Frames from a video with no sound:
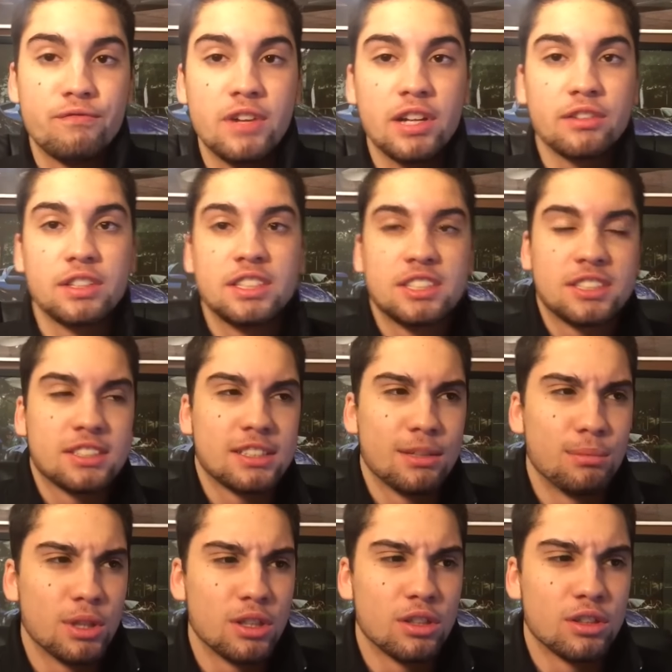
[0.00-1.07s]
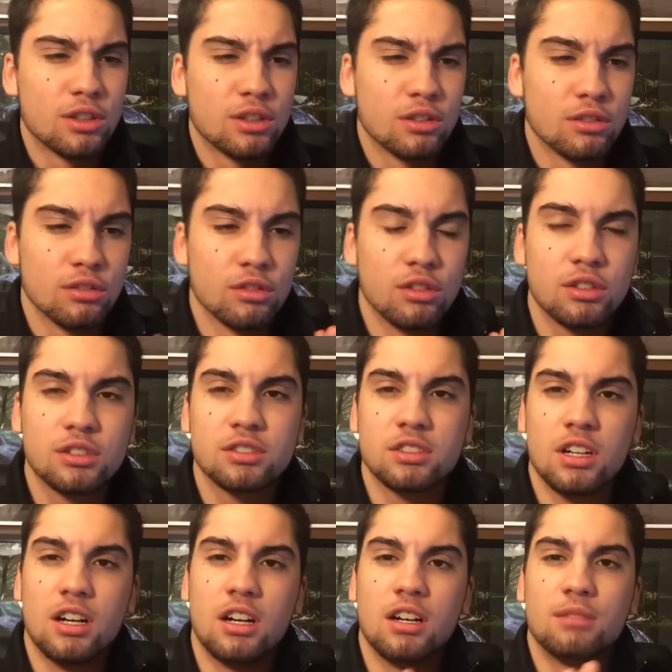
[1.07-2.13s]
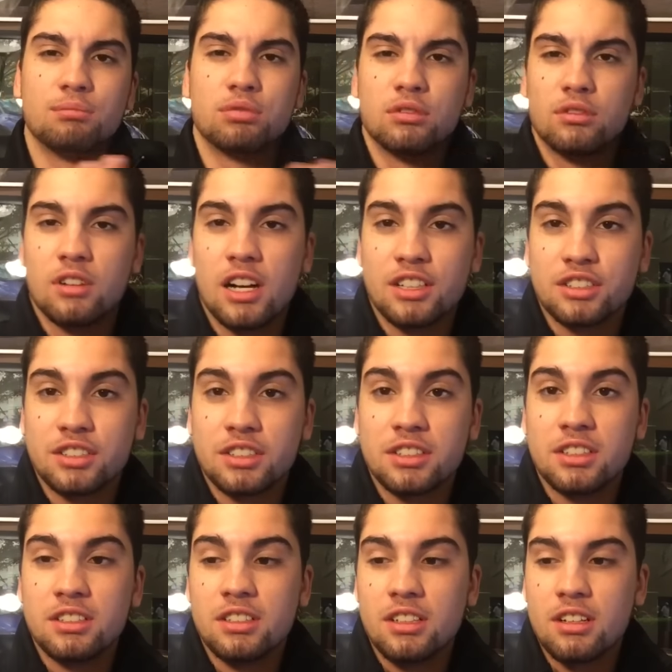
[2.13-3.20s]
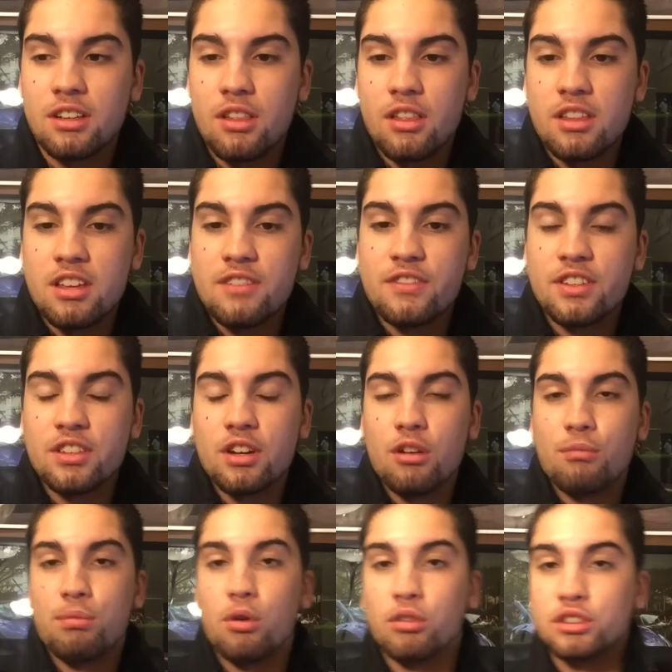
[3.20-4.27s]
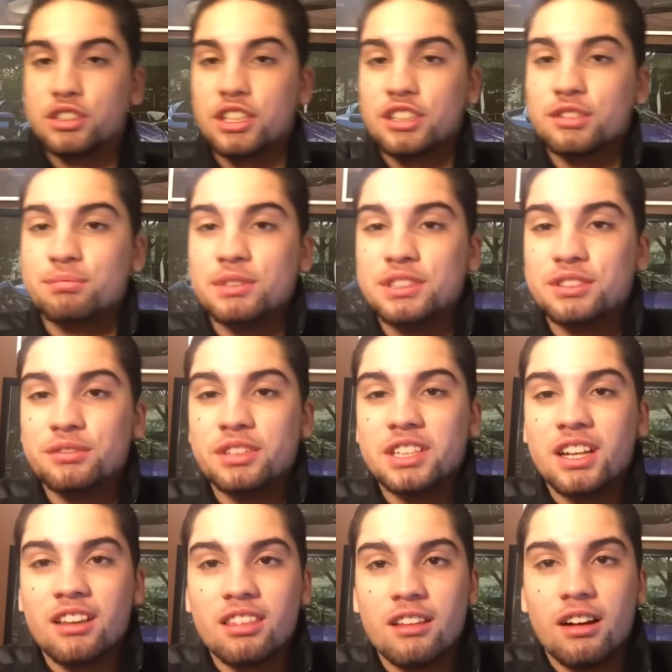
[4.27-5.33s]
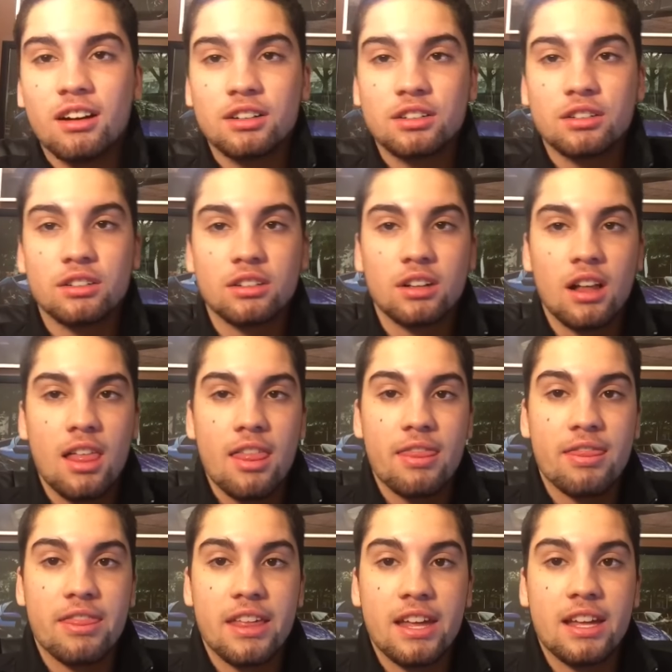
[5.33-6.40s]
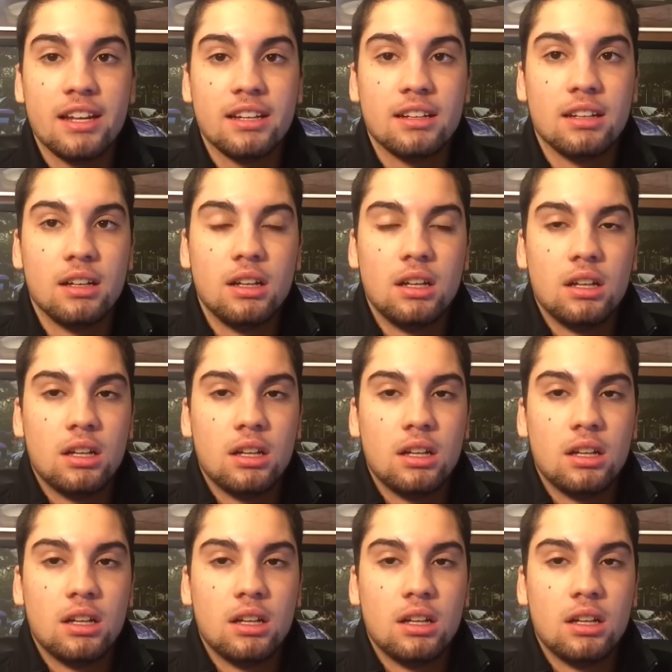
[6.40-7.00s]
very similar looks on progression even though porsche has been doing it longer than